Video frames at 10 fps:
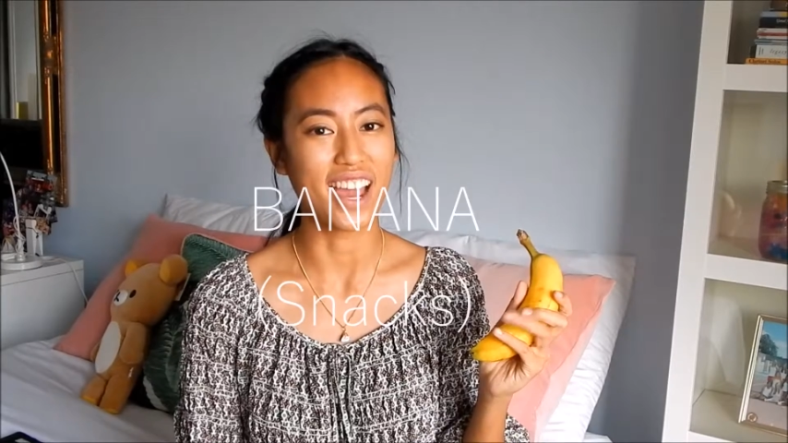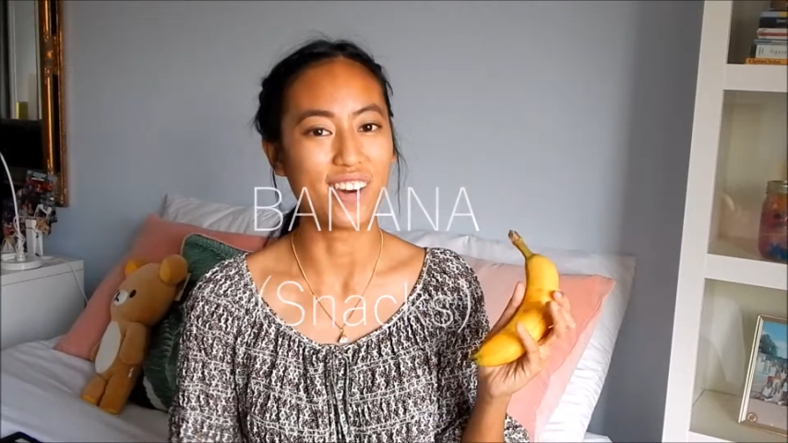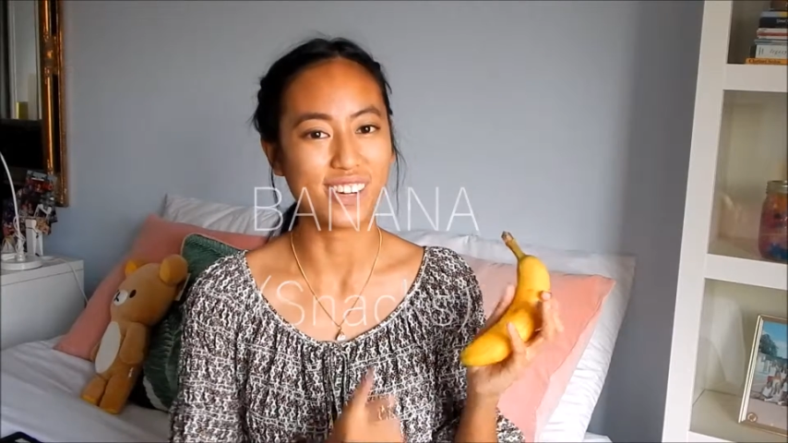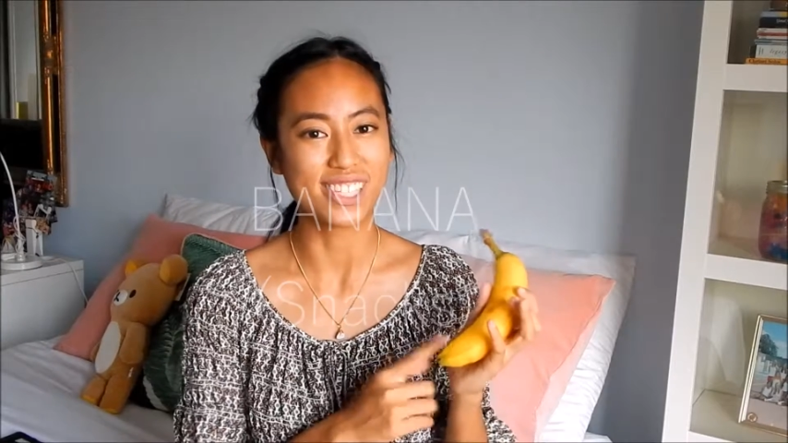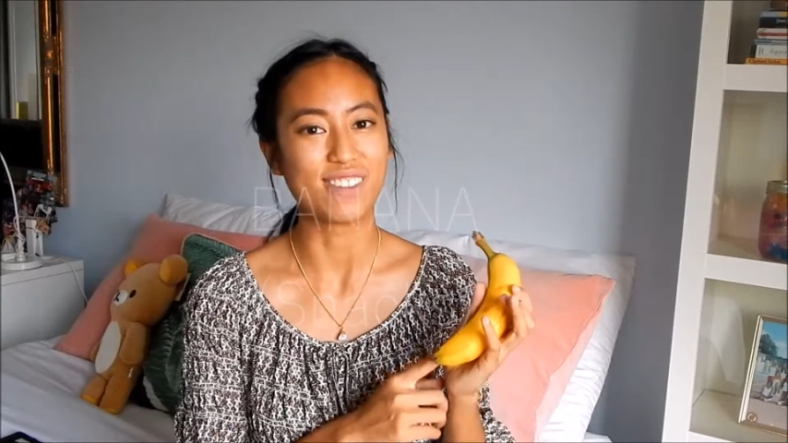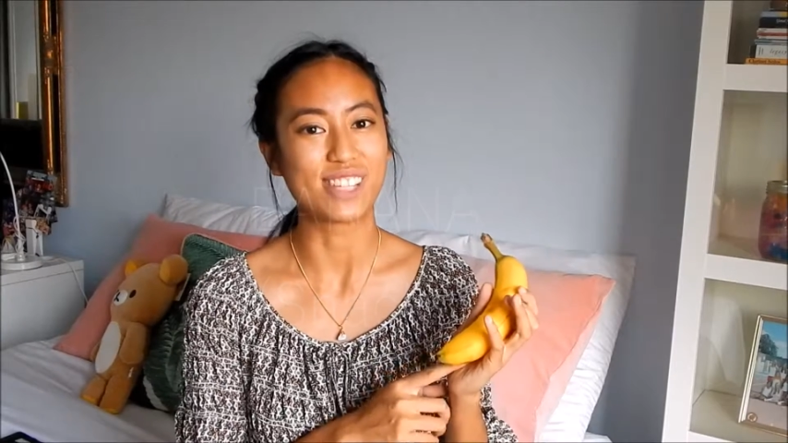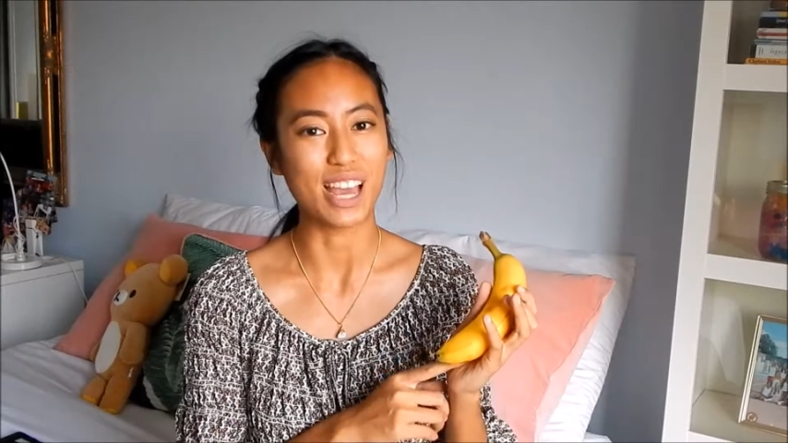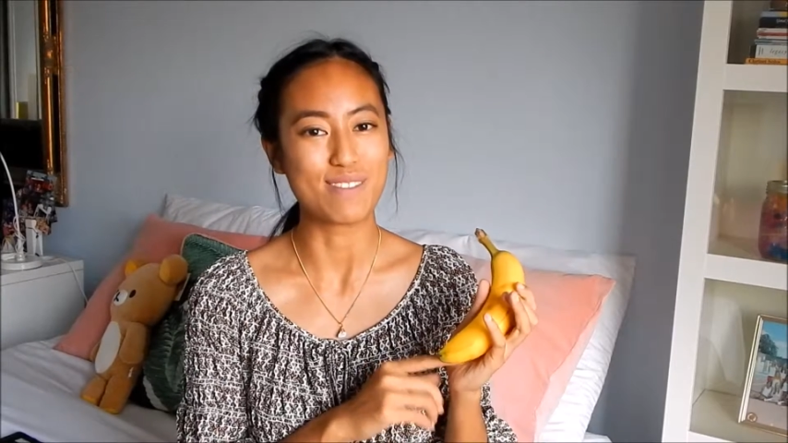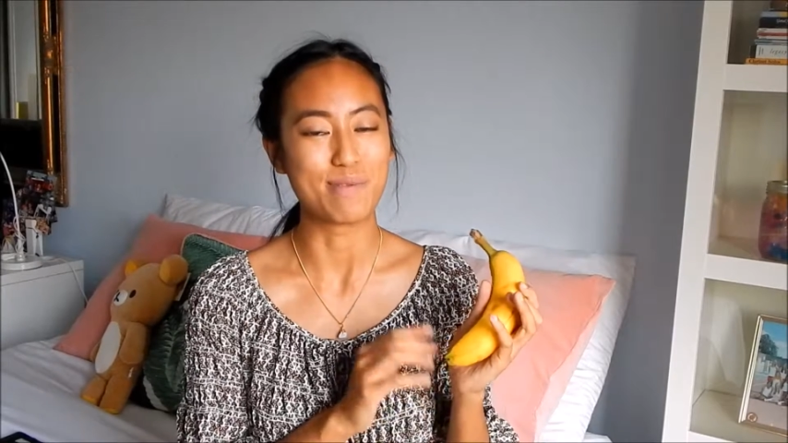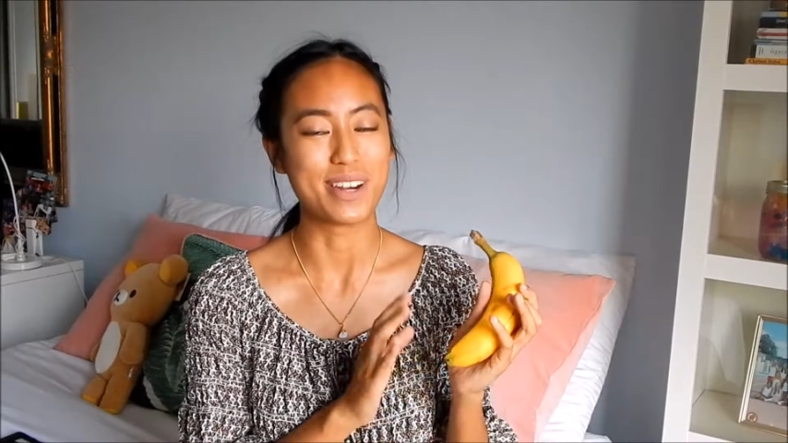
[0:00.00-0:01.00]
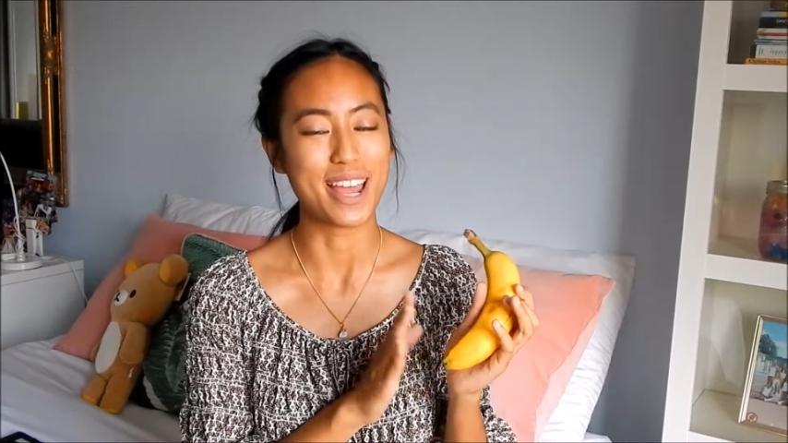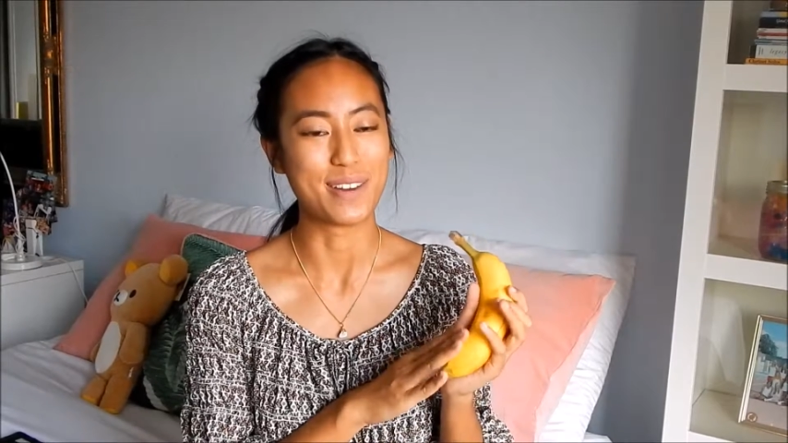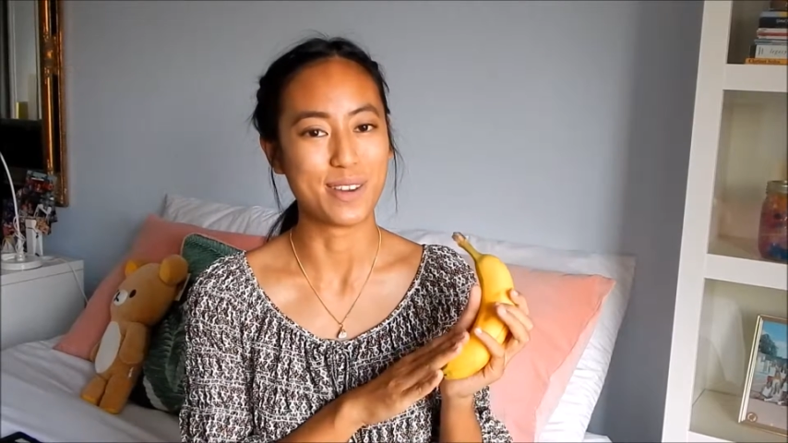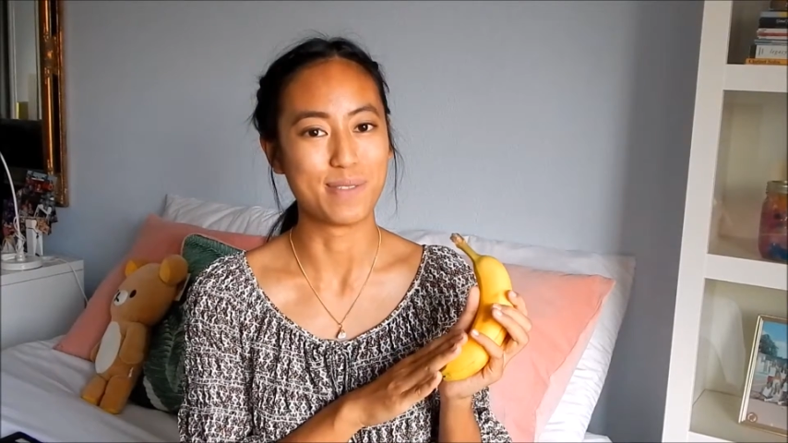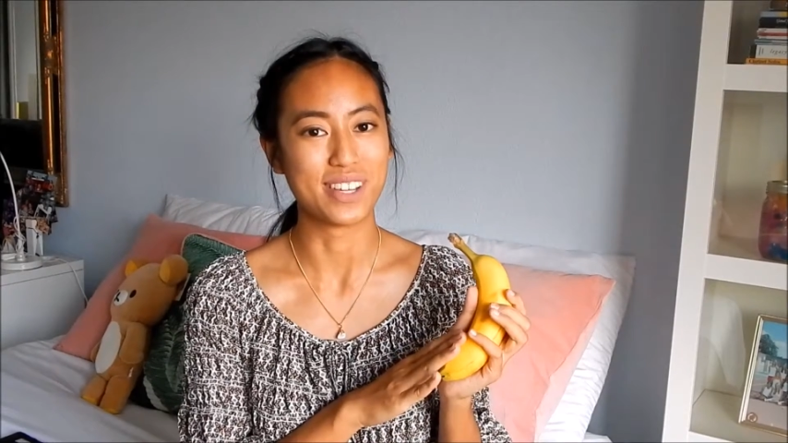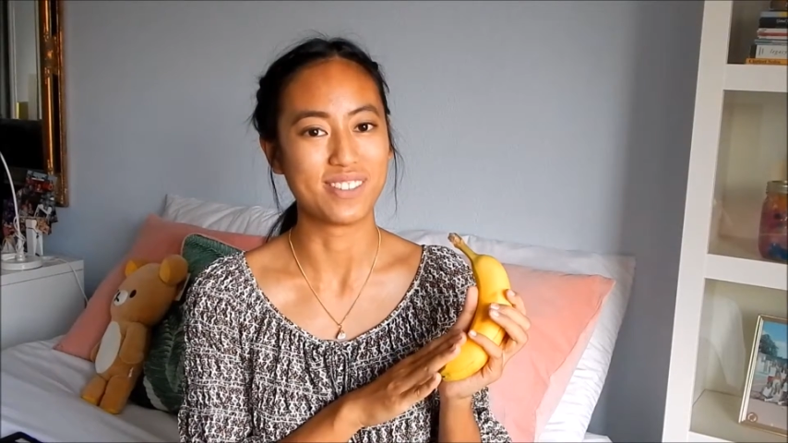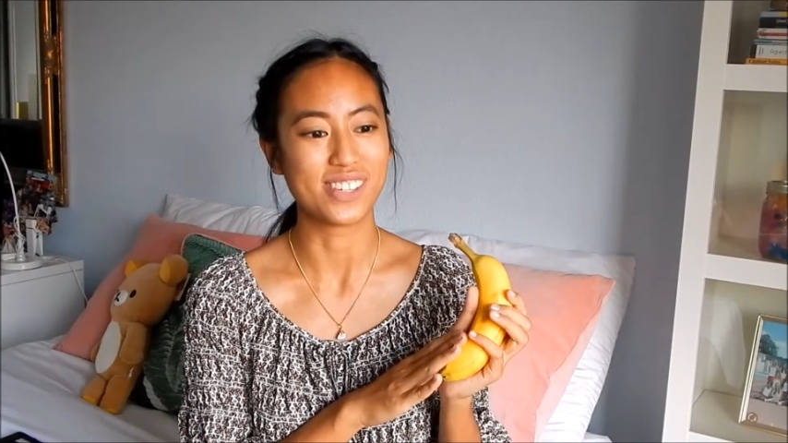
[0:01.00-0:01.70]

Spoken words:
I always have to have a banana with me